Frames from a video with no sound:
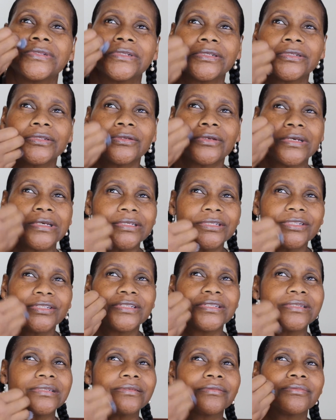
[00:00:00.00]
That's what I
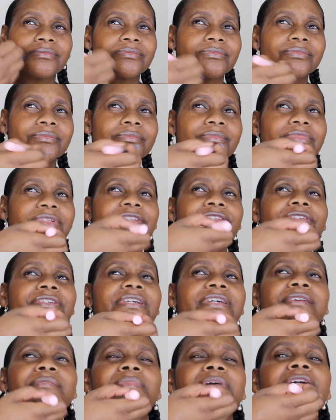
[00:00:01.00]
said. But you
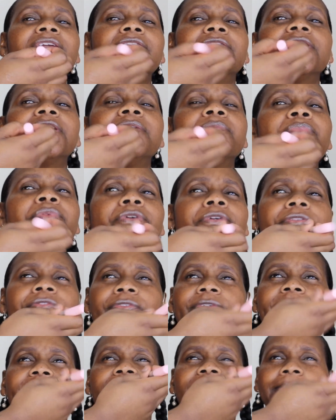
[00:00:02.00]
came out looking
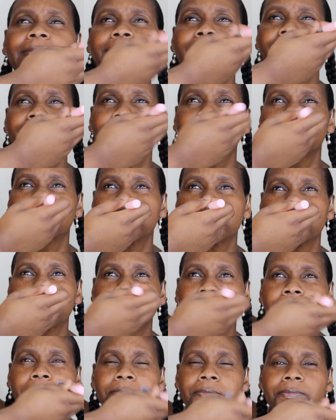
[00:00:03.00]
perfect. You were
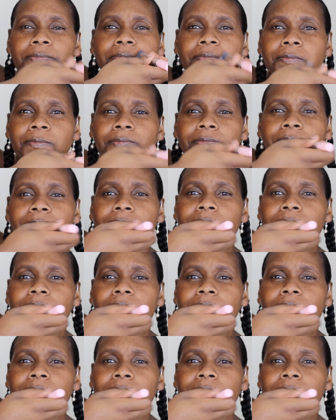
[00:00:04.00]
right.